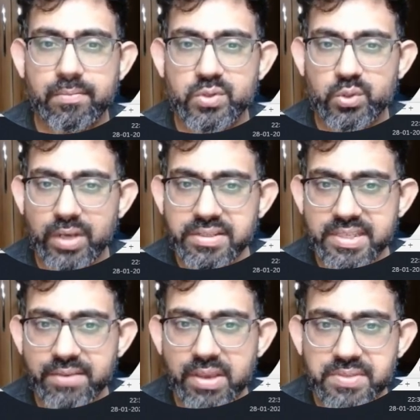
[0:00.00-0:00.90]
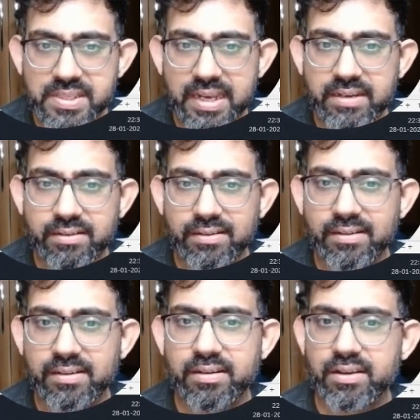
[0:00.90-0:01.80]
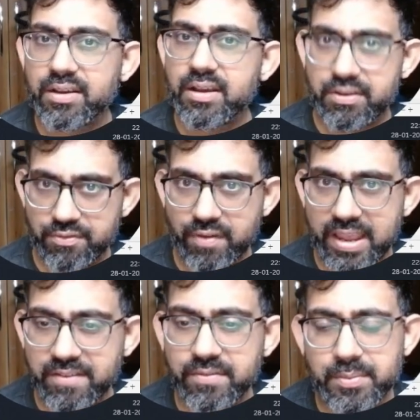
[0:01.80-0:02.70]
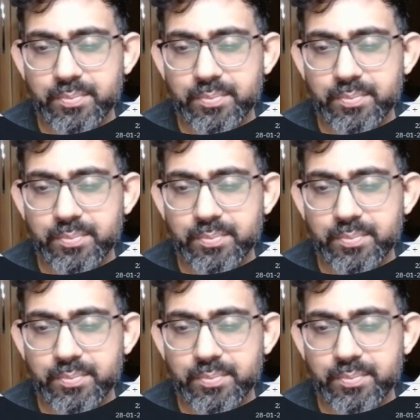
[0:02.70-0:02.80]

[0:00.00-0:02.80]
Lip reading: So let us say we have selected 5.